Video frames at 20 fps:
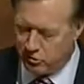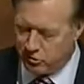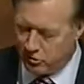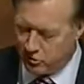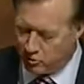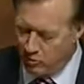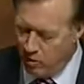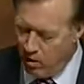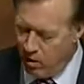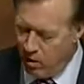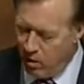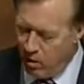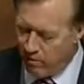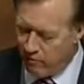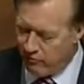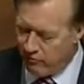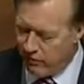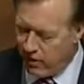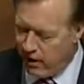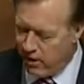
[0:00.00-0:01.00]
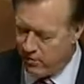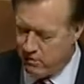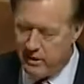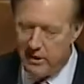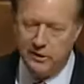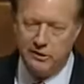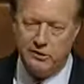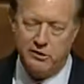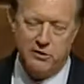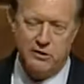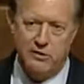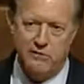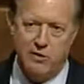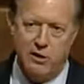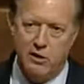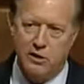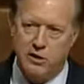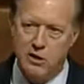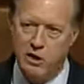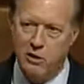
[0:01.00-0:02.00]
strong foundation of
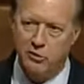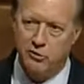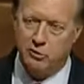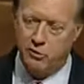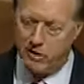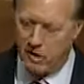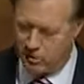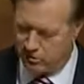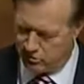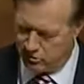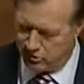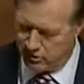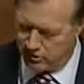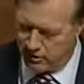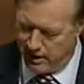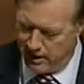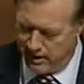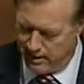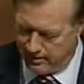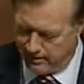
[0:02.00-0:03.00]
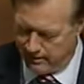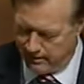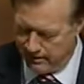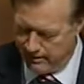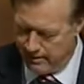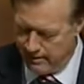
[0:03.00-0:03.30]
our culture and our society.